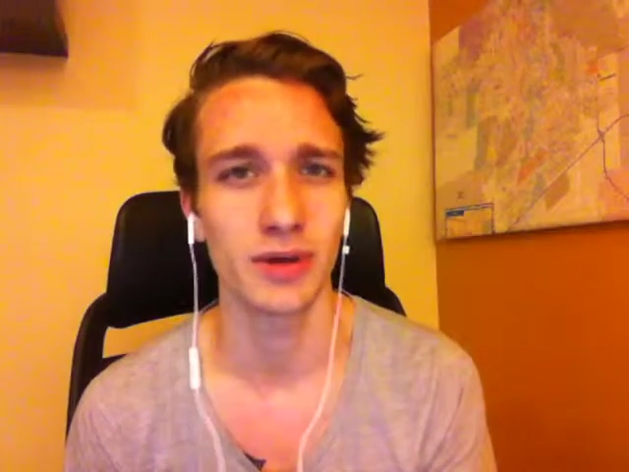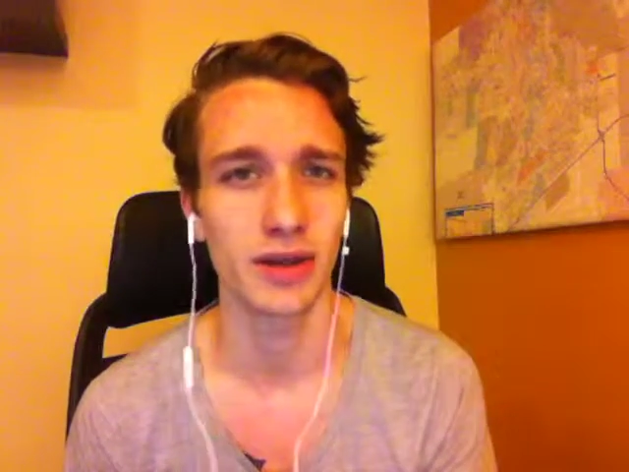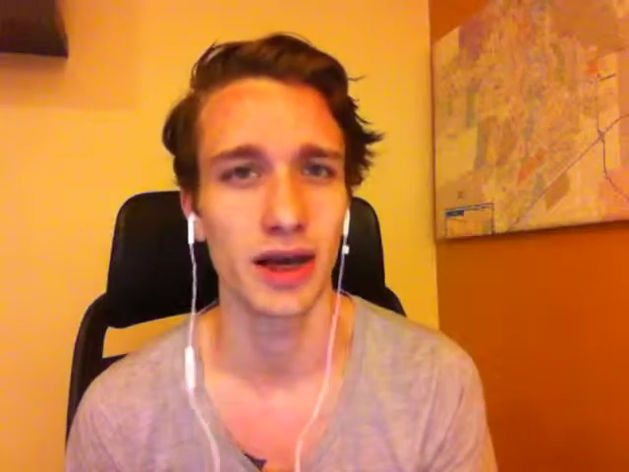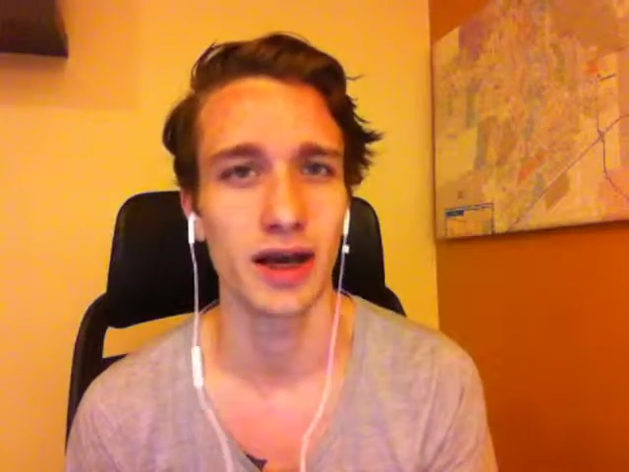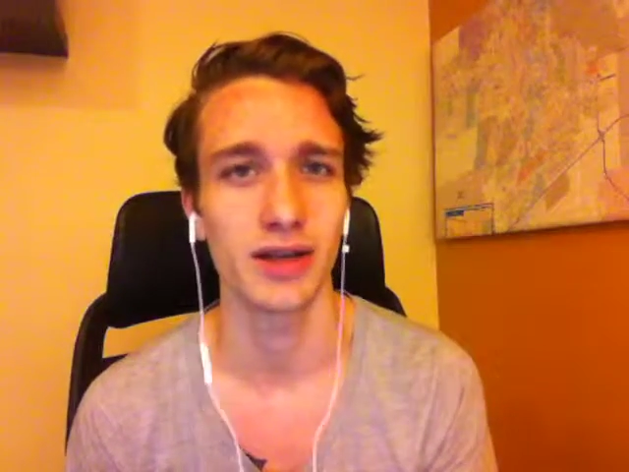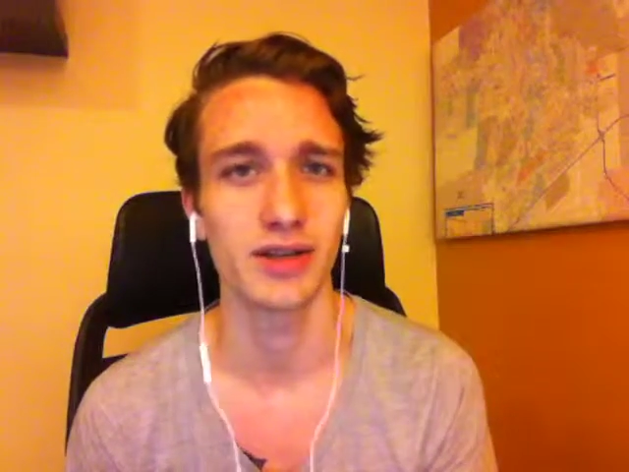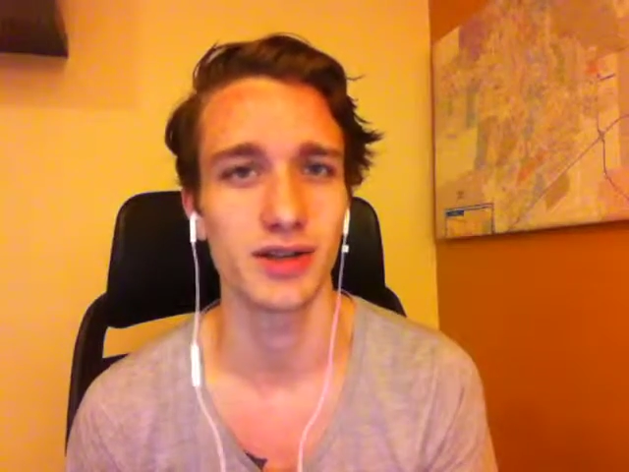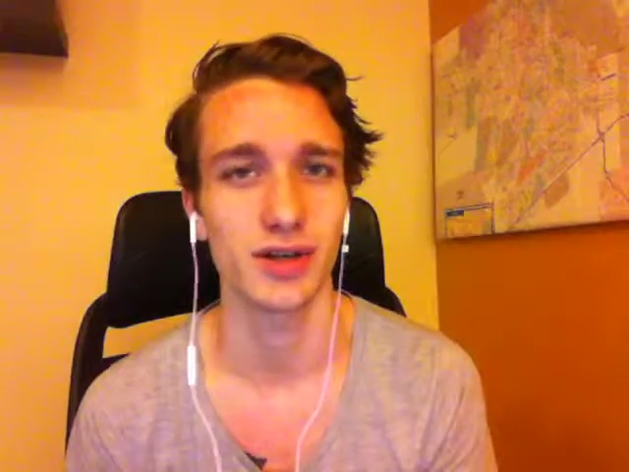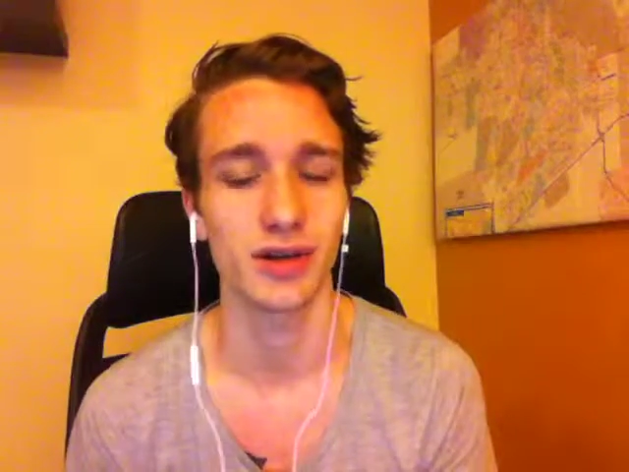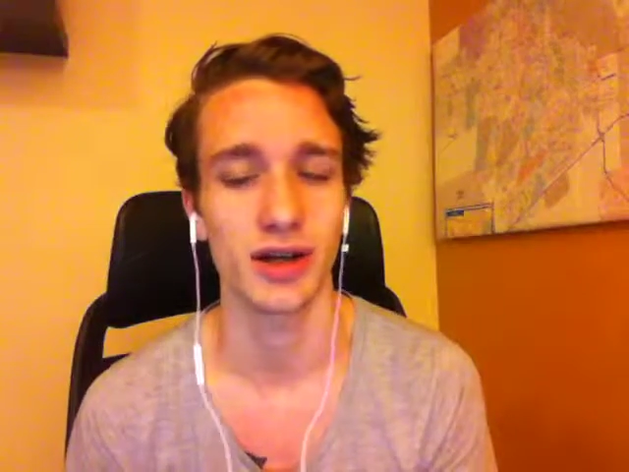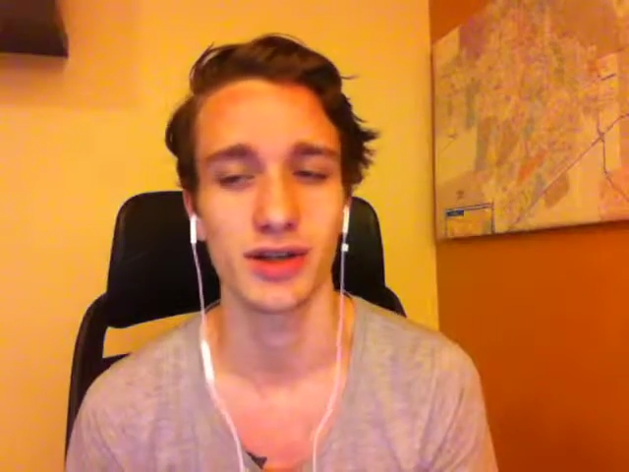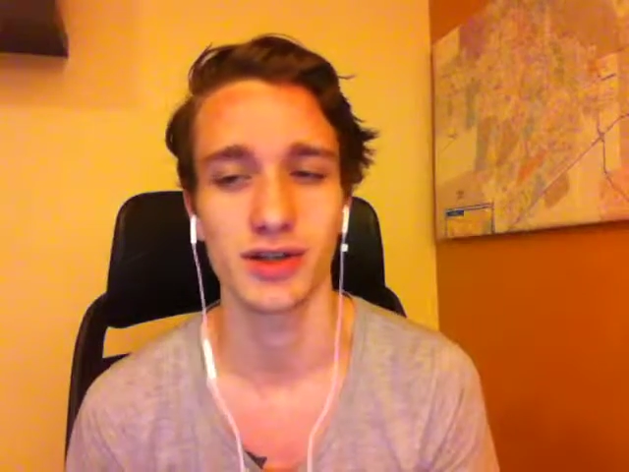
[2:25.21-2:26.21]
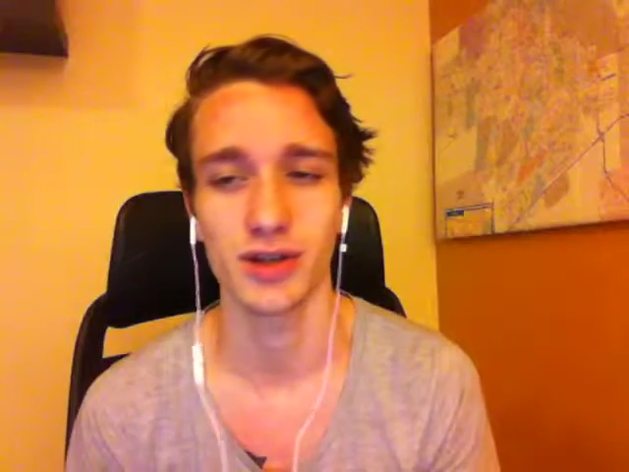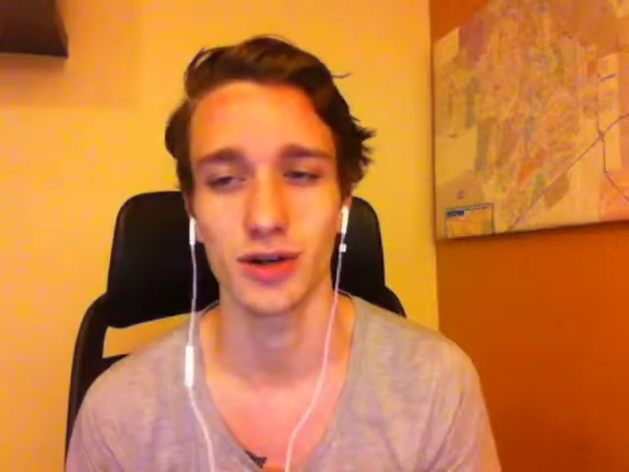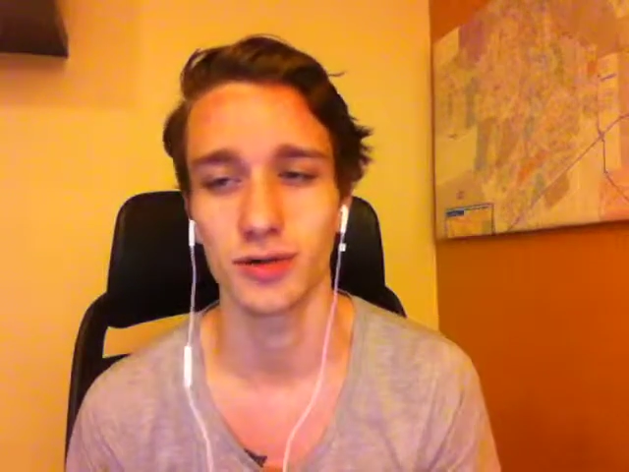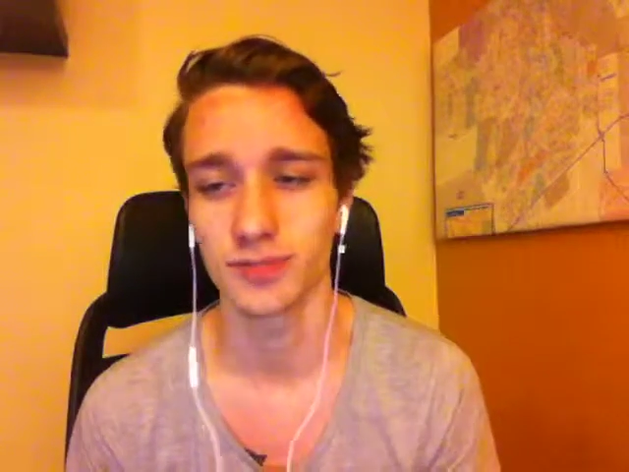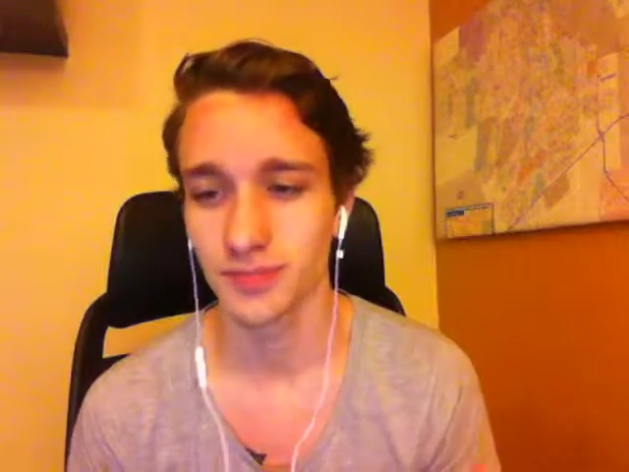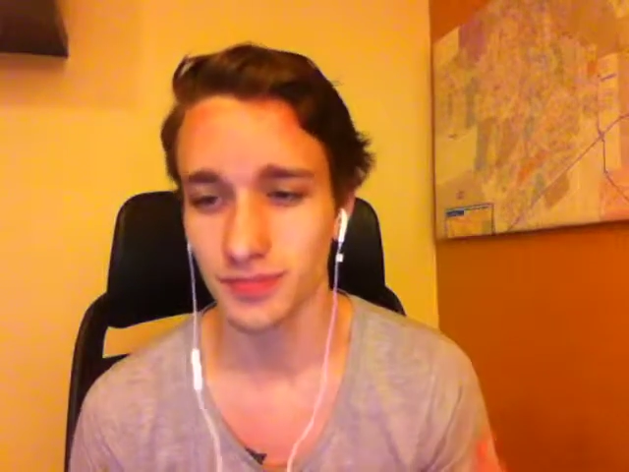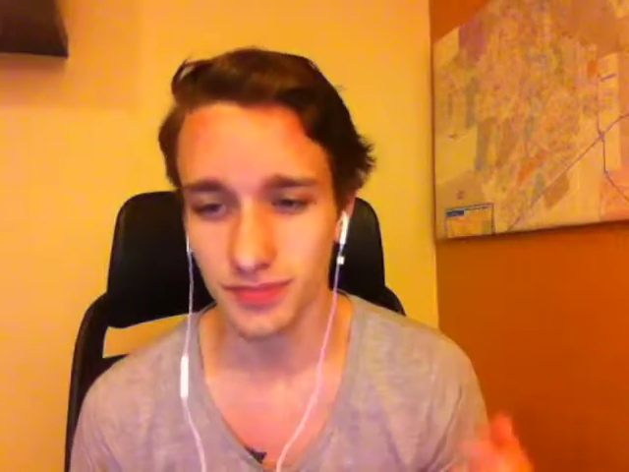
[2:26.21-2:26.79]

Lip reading: and guidance. All right, so